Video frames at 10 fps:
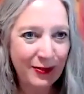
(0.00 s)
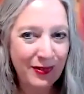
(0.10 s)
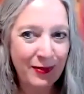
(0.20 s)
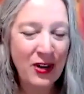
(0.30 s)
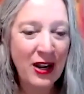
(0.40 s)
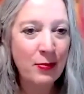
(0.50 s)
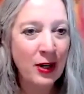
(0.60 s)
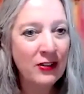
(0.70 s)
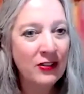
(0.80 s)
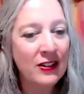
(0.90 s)

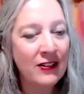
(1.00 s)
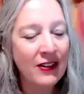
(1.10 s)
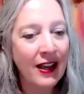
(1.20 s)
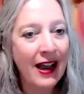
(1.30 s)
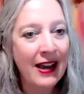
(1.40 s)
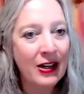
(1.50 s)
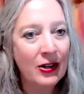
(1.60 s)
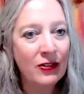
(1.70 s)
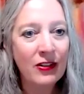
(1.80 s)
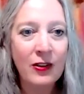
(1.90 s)
vibration is
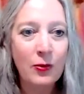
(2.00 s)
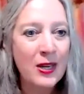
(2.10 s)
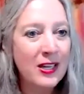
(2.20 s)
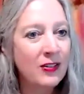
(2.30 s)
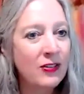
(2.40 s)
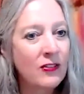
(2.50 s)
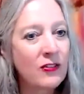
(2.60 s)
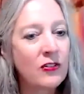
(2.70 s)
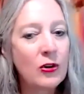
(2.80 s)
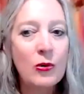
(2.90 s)
higher so that we can
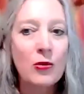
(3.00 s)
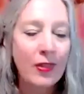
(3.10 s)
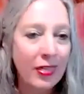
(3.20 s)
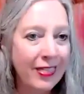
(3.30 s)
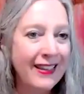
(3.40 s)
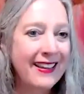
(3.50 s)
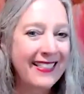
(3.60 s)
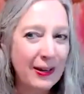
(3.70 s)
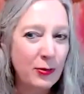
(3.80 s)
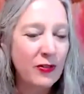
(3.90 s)
just do the thing
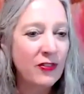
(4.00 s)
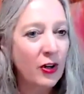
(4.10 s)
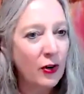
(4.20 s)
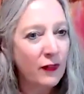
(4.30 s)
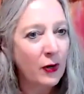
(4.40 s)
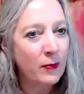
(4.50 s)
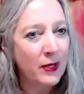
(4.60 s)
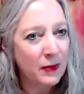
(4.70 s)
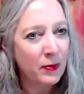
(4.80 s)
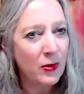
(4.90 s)
that will serve our
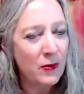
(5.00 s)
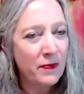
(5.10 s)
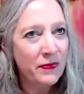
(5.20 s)
people.